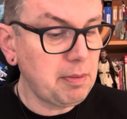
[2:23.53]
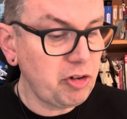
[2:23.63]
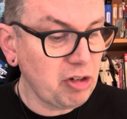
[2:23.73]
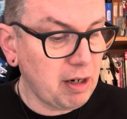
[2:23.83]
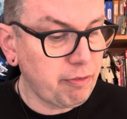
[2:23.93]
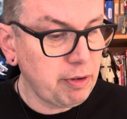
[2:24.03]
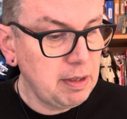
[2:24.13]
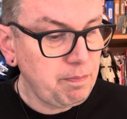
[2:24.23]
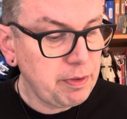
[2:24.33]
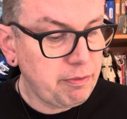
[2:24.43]
shelf
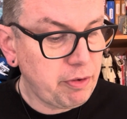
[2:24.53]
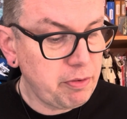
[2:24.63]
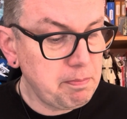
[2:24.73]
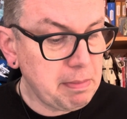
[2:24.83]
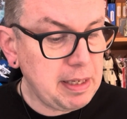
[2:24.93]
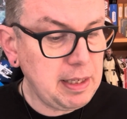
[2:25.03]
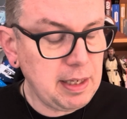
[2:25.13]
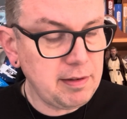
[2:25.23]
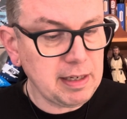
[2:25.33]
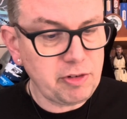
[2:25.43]
for many
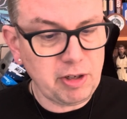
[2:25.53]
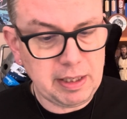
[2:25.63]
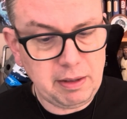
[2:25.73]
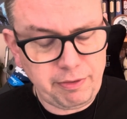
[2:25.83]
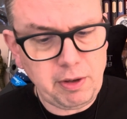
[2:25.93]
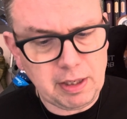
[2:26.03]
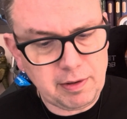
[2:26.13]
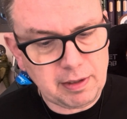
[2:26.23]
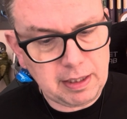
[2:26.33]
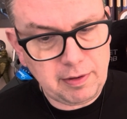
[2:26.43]
years, actually, a few
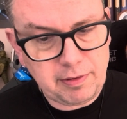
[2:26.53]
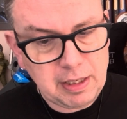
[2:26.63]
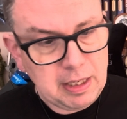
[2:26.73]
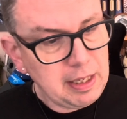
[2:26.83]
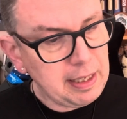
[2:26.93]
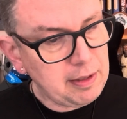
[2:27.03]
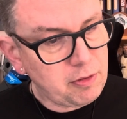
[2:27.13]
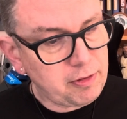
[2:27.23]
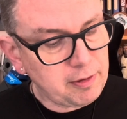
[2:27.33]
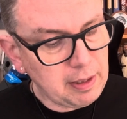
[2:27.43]
years at least.
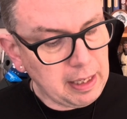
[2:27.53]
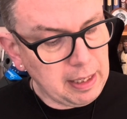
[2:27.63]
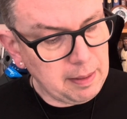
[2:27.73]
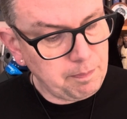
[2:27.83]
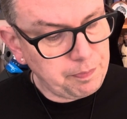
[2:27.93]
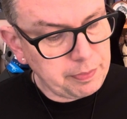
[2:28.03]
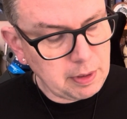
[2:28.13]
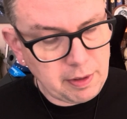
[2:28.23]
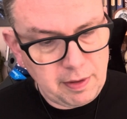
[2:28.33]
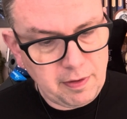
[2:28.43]
It's I
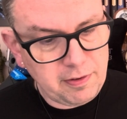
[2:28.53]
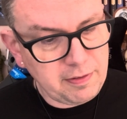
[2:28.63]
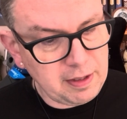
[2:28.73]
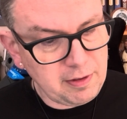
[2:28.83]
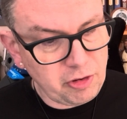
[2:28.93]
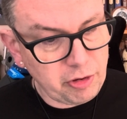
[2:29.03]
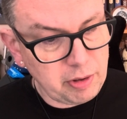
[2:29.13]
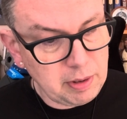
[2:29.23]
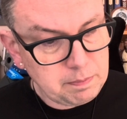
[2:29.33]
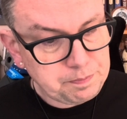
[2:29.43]
think this is the
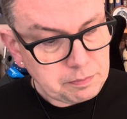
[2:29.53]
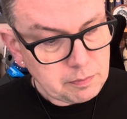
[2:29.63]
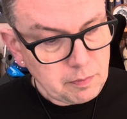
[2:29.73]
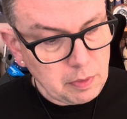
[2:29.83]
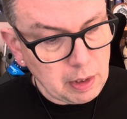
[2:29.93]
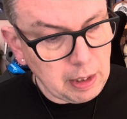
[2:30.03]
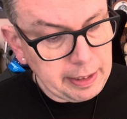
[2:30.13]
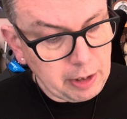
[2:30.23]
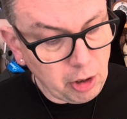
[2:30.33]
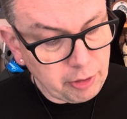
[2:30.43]
edition I
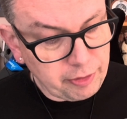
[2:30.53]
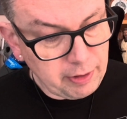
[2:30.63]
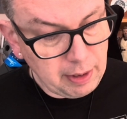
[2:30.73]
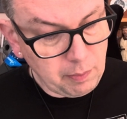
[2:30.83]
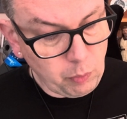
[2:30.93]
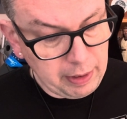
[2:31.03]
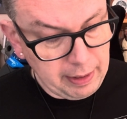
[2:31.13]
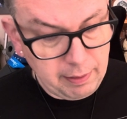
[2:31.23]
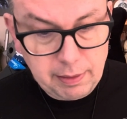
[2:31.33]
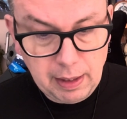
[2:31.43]
got with